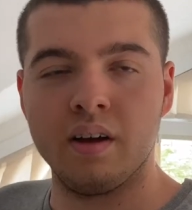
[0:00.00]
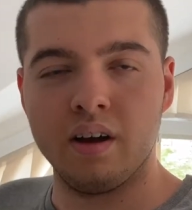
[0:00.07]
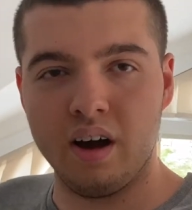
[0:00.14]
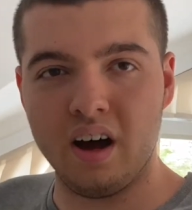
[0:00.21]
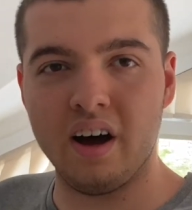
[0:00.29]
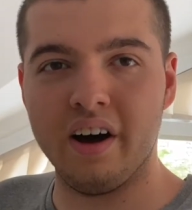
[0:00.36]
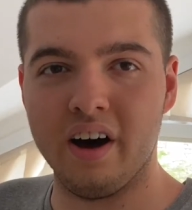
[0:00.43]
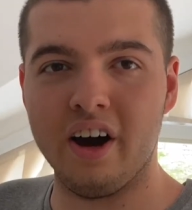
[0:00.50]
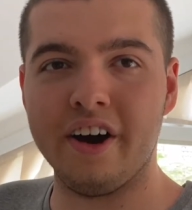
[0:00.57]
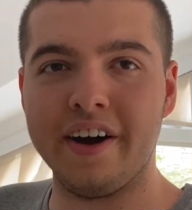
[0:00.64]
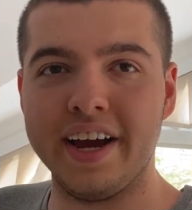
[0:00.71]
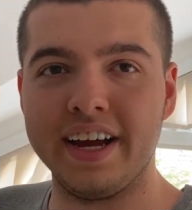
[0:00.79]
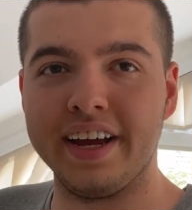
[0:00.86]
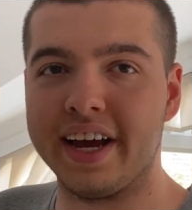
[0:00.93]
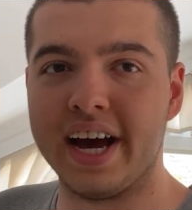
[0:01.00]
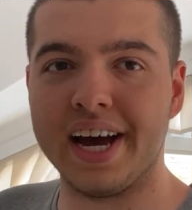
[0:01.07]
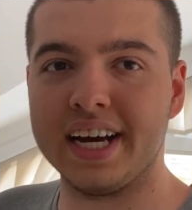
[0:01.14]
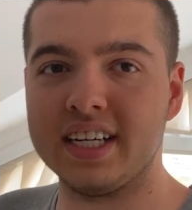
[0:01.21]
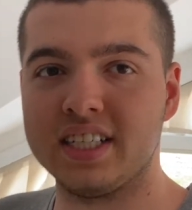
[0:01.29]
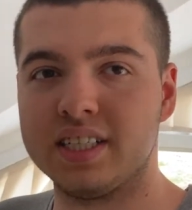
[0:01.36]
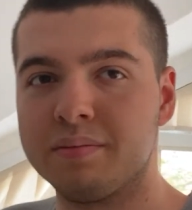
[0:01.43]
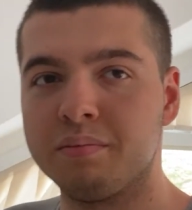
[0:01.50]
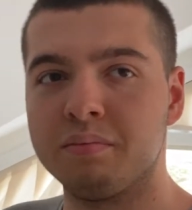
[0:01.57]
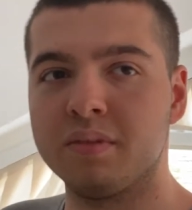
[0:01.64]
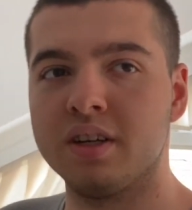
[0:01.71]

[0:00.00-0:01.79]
Oh, all right, guys.